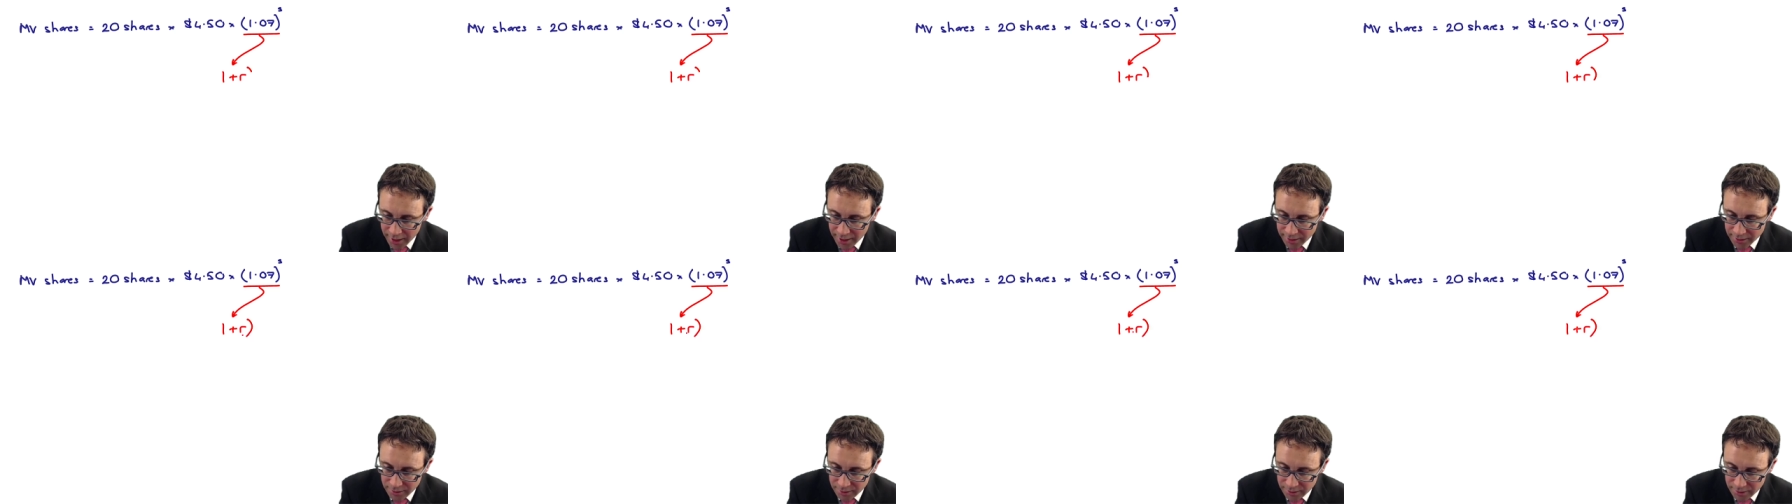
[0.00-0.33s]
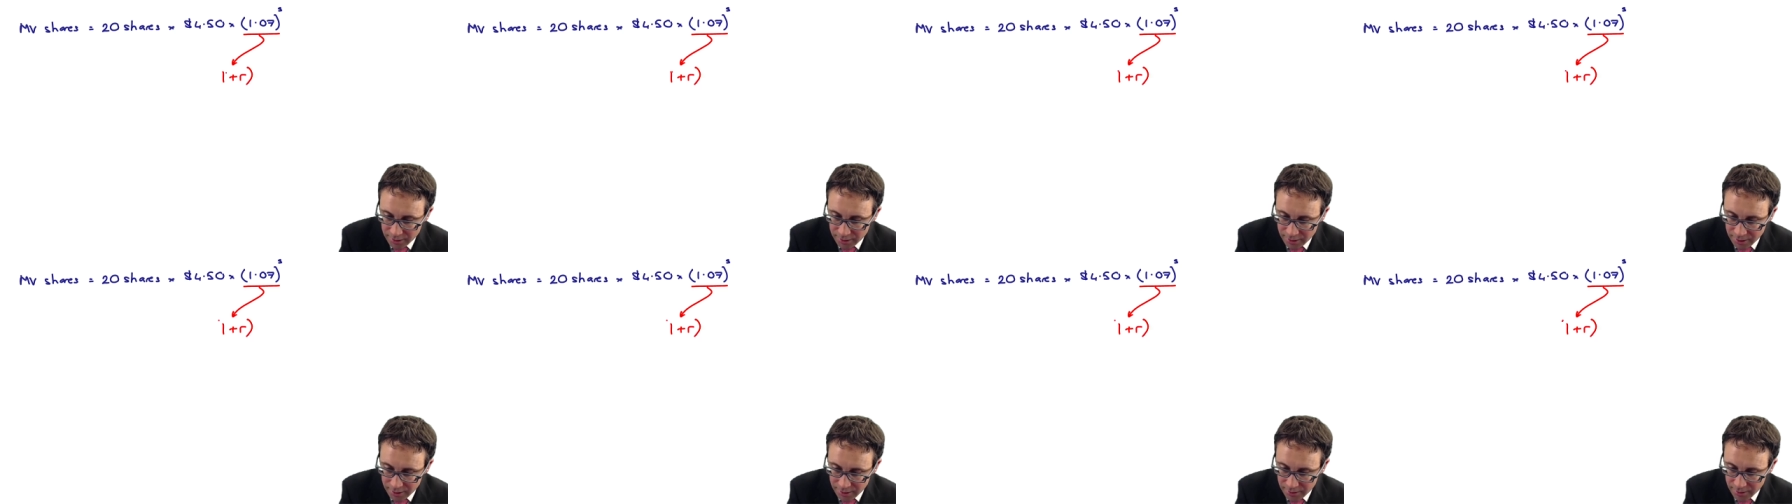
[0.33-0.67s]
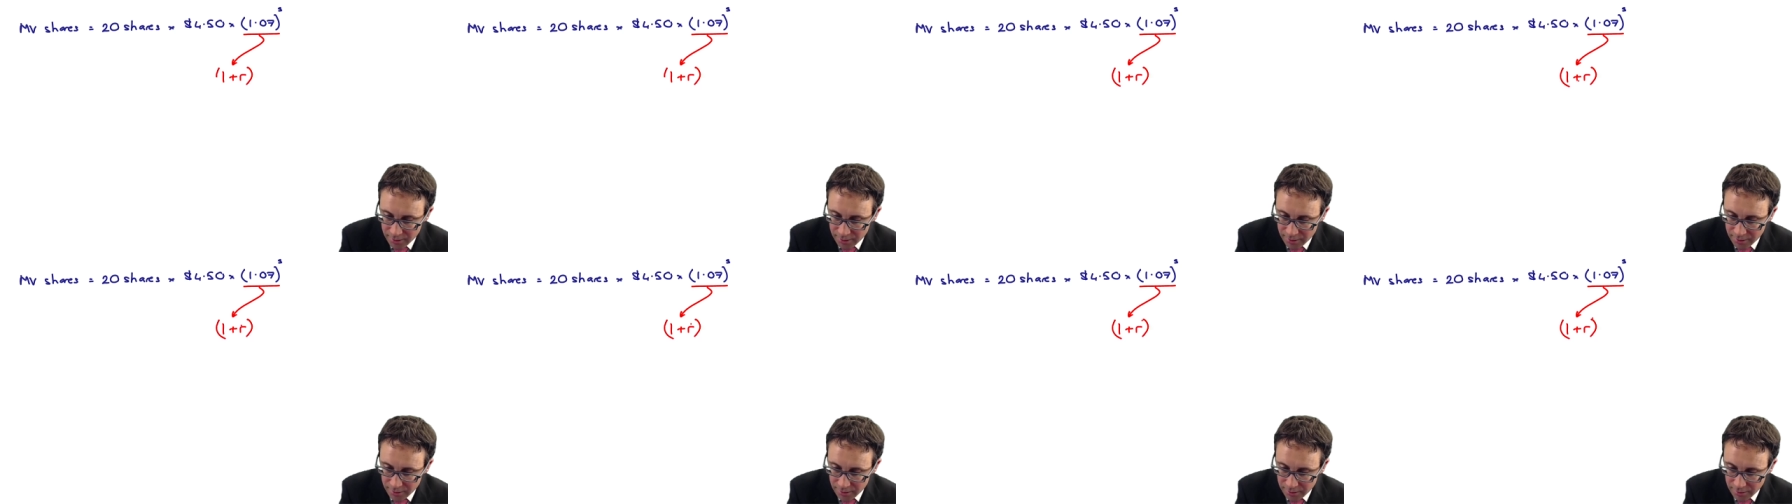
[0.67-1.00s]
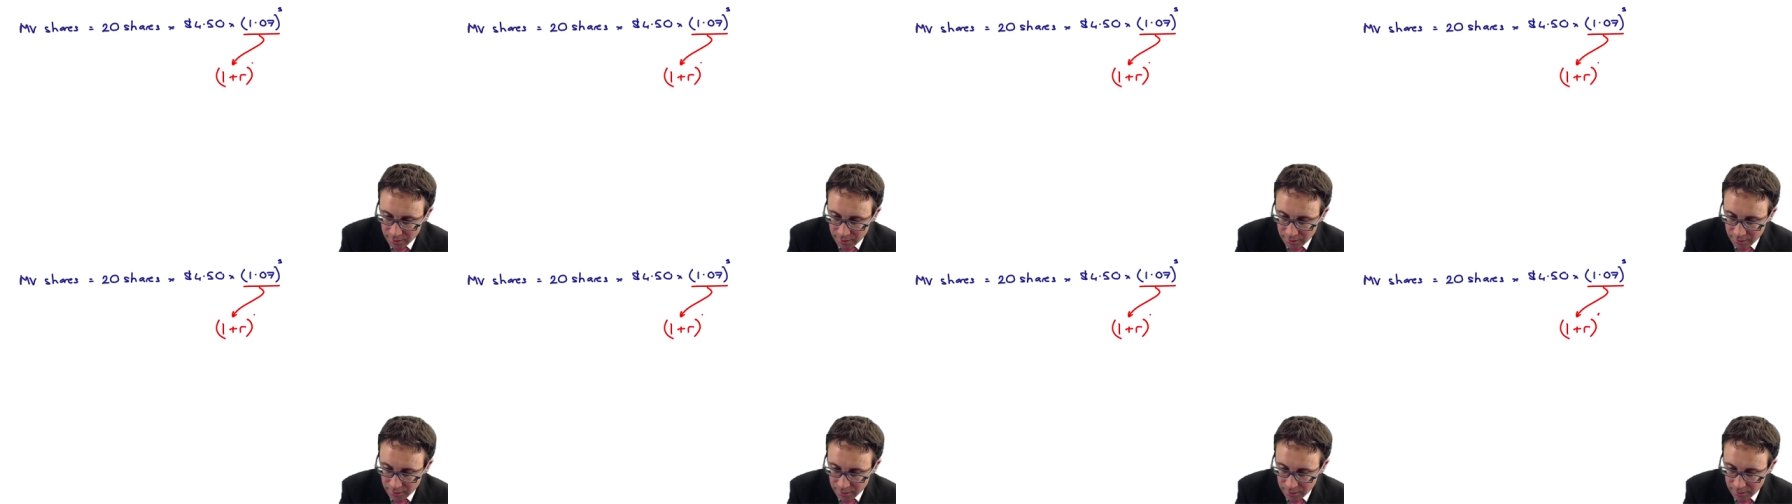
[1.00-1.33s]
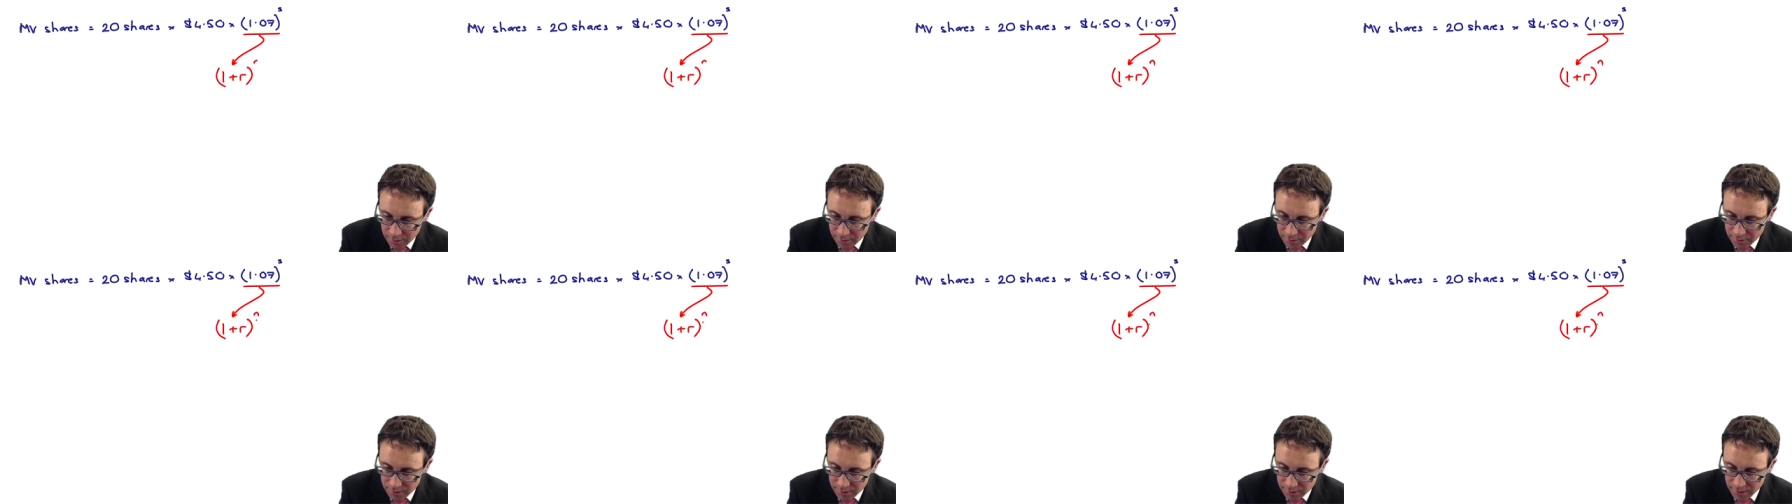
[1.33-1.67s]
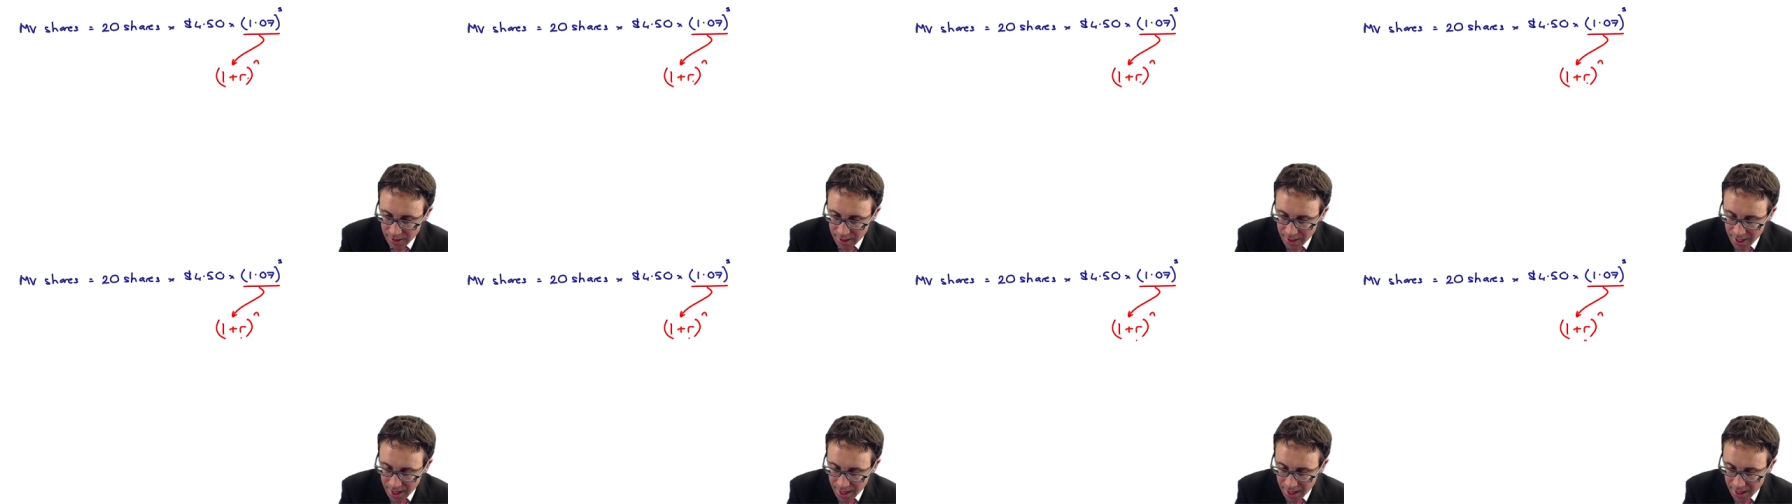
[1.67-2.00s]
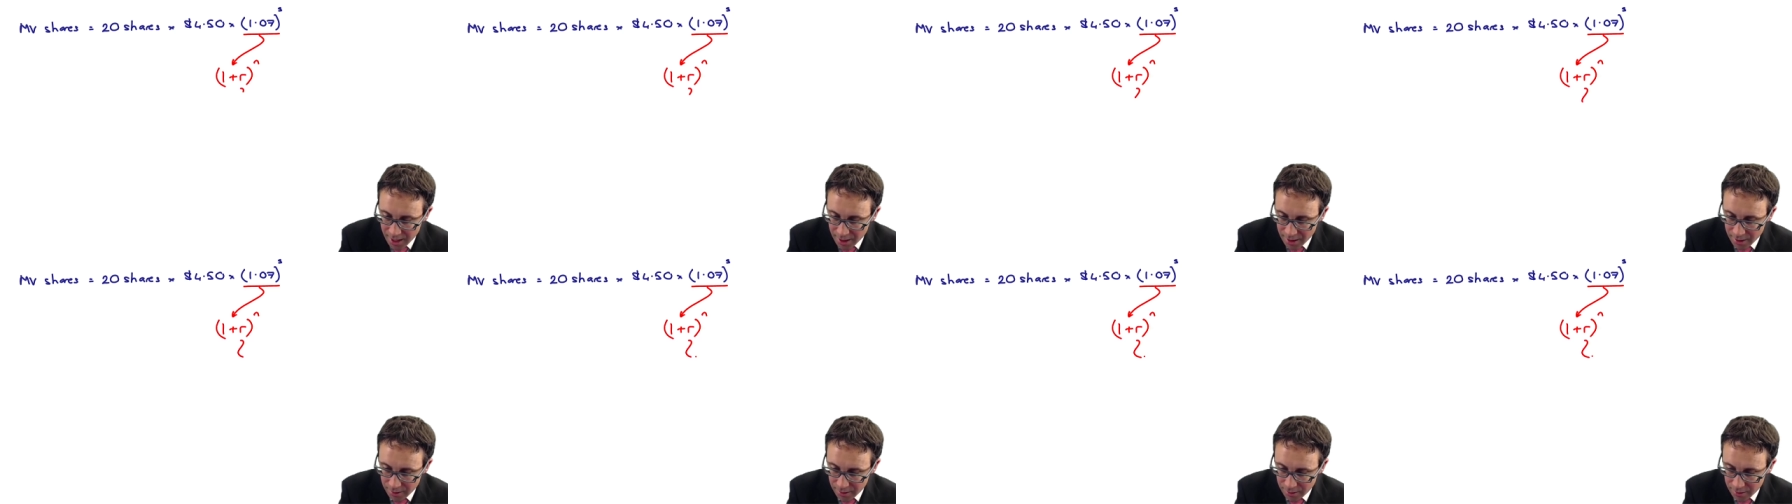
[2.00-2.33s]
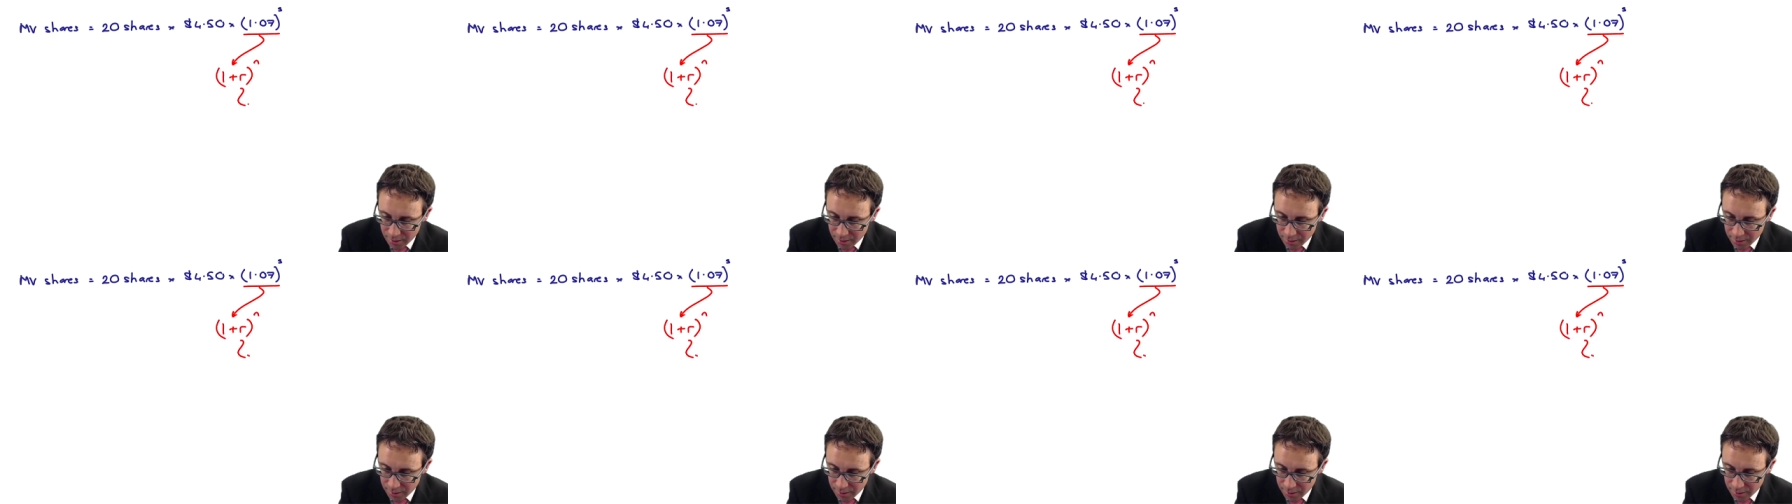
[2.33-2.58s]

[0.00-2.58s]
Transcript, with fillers: isn't it, to the n.